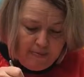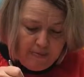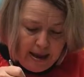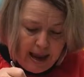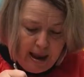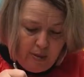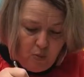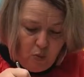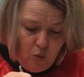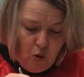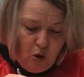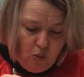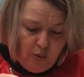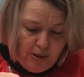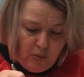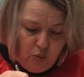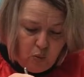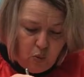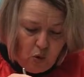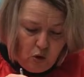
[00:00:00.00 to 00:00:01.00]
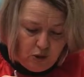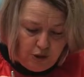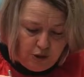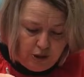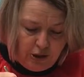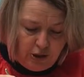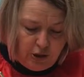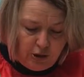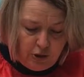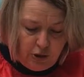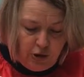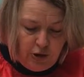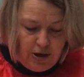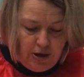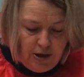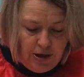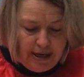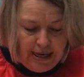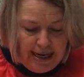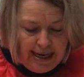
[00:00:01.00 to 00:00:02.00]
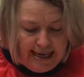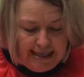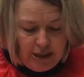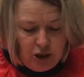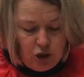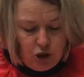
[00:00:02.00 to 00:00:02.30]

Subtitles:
and what we want to do is